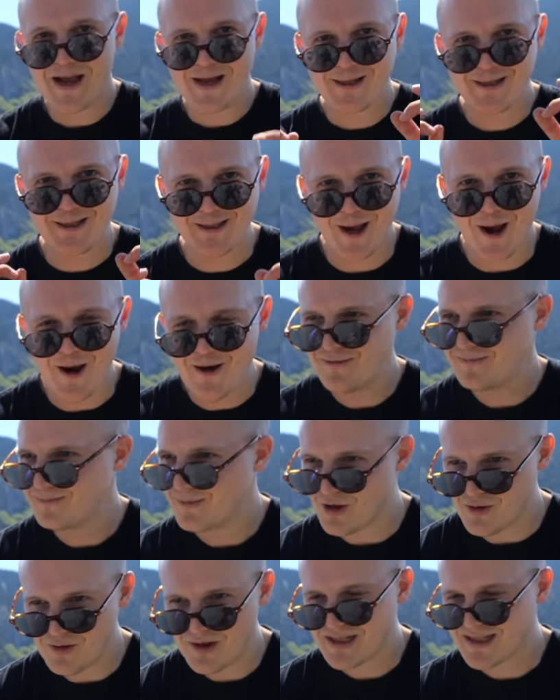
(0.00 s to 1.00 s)
So,
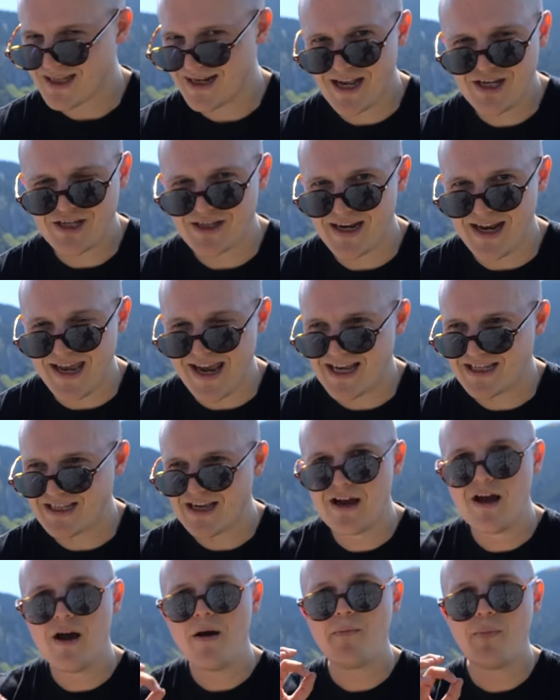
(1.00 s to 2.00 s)
Aldous, the legend that he is,
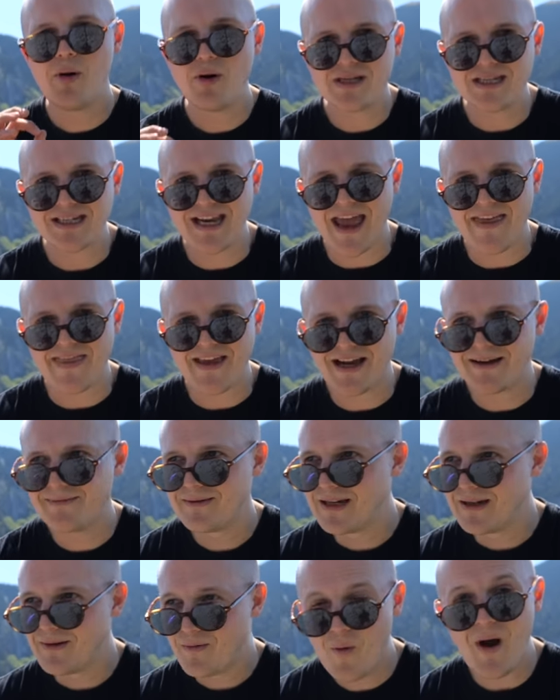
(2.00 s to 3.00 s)
put together,
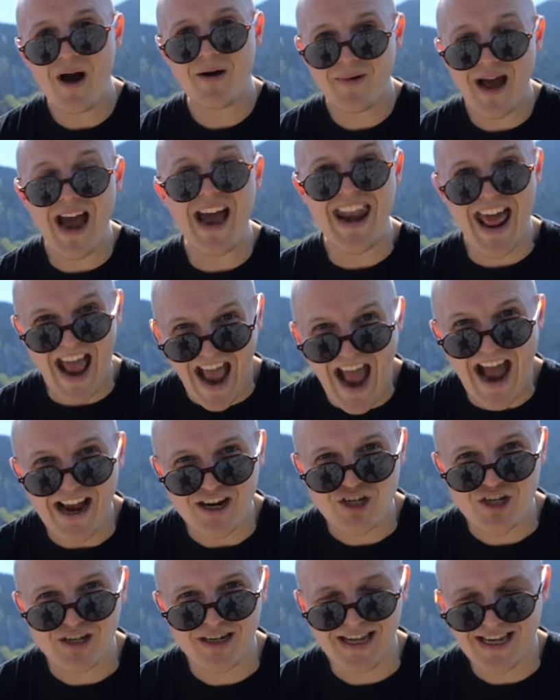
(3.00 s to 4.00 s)
well, an
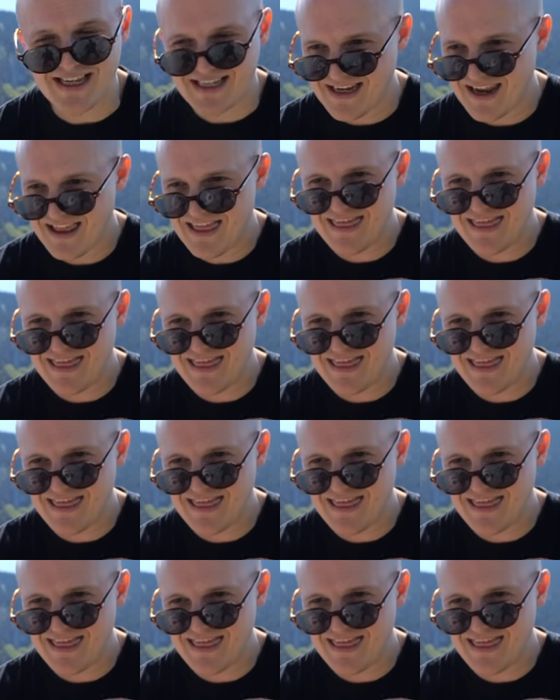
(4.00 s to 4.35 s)
action list.